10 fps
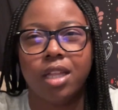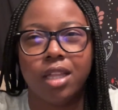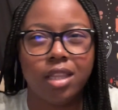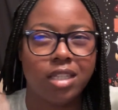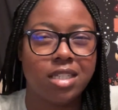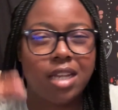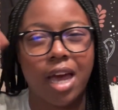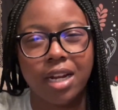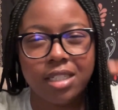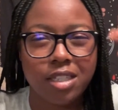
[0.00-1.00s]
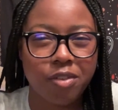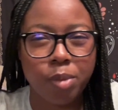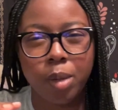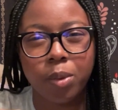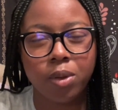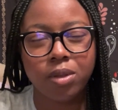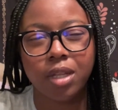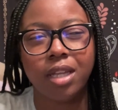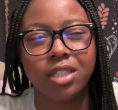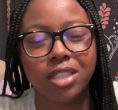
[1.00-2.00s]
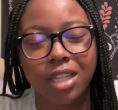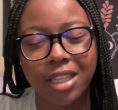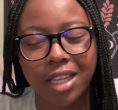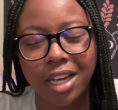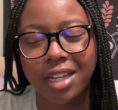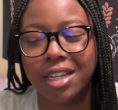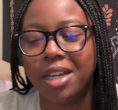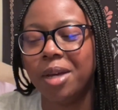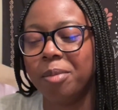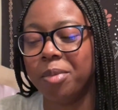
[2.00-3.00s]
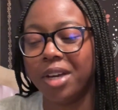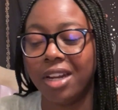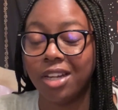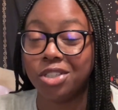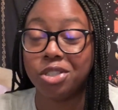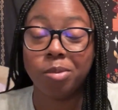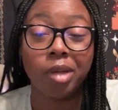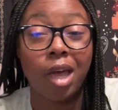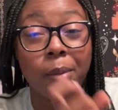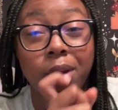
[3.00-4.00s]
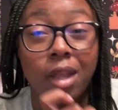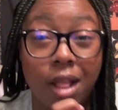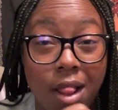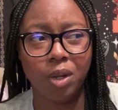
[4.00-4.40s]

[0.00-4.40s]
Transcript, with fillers: the status of people and shit like that, but it should be happening.